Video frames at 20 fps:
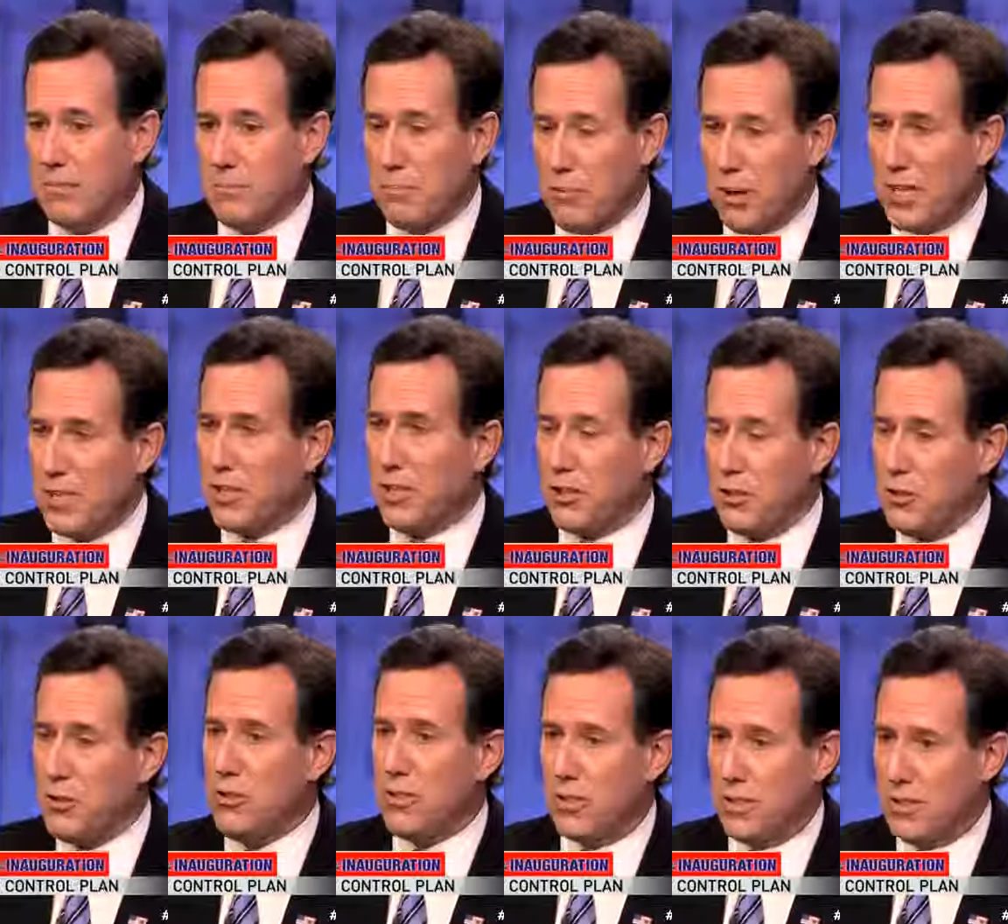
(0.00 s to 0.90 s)

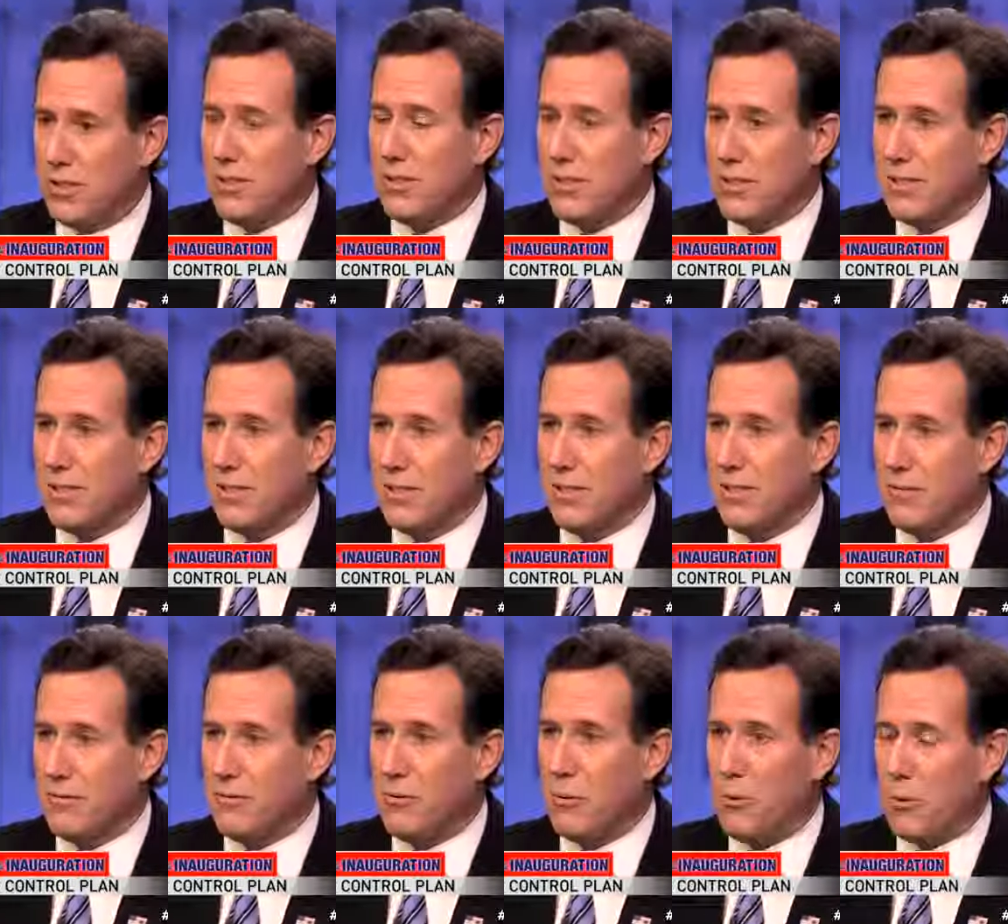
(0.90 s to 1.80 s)
prosecutions
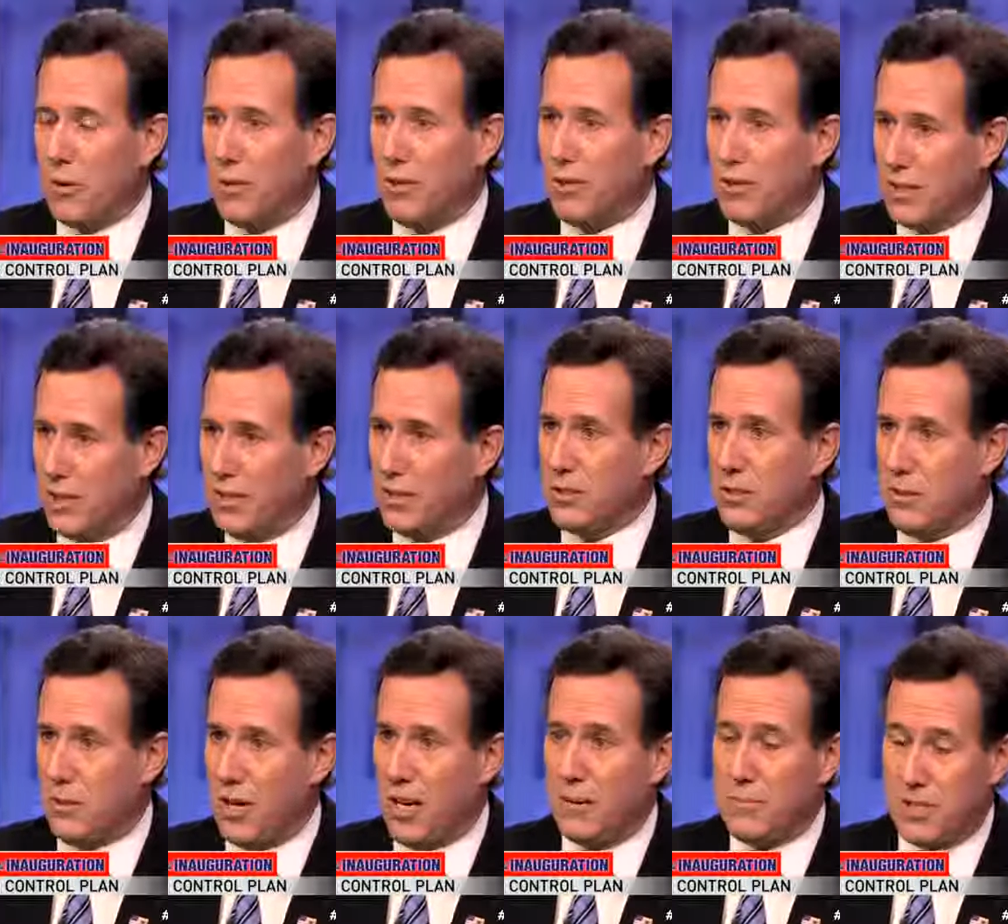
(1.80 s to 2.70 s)
for gun
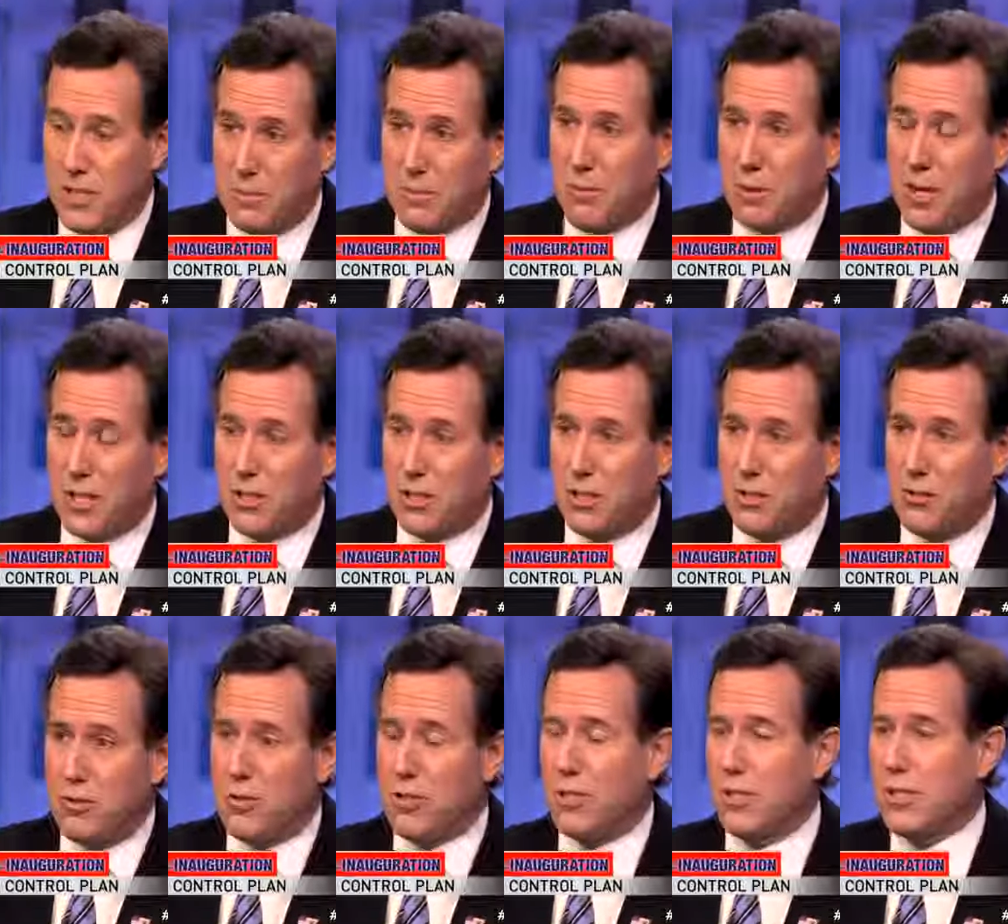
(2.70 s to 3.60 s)
crimes and
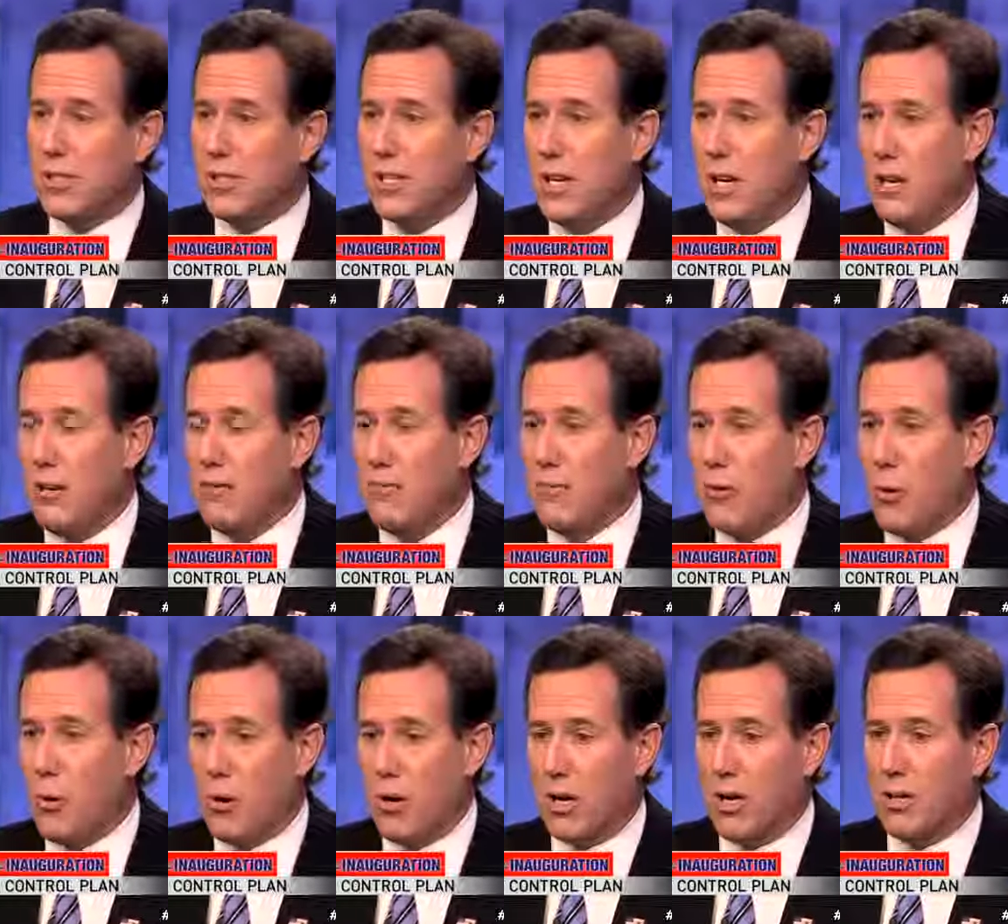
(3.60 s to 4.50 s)
prosecutions
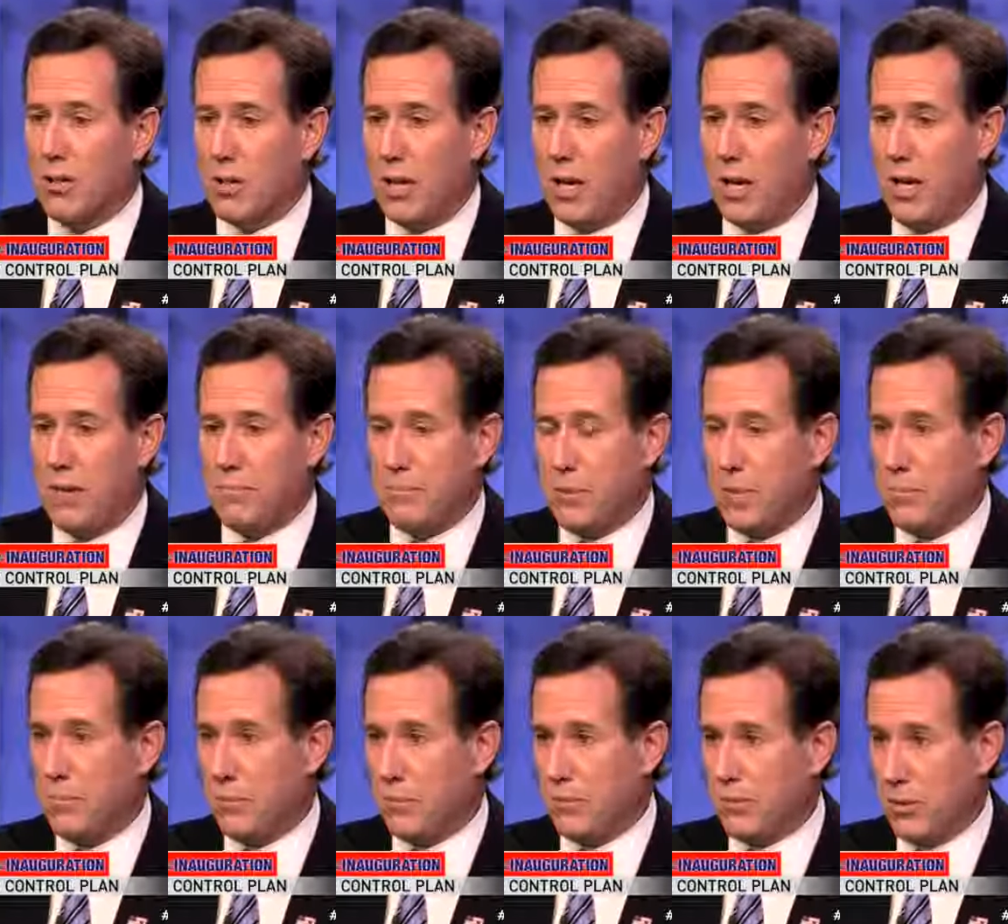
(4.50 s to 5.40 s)
for uh,
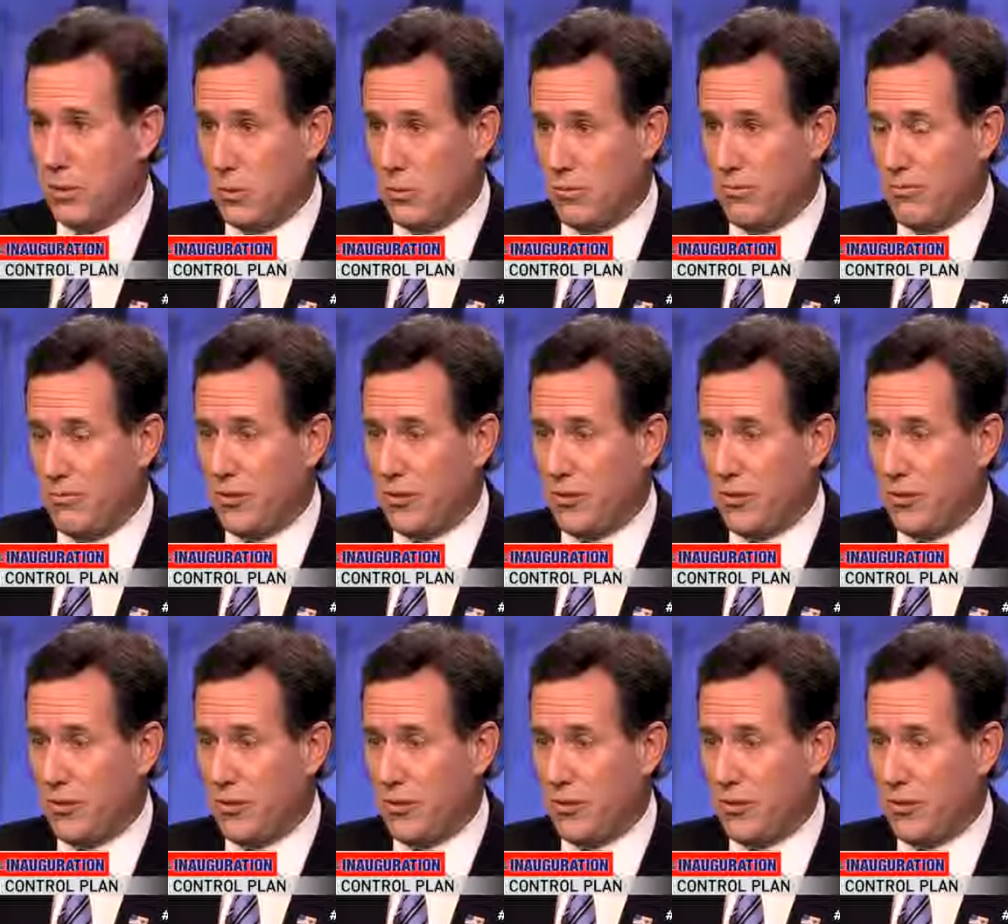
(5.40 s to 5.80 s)
people who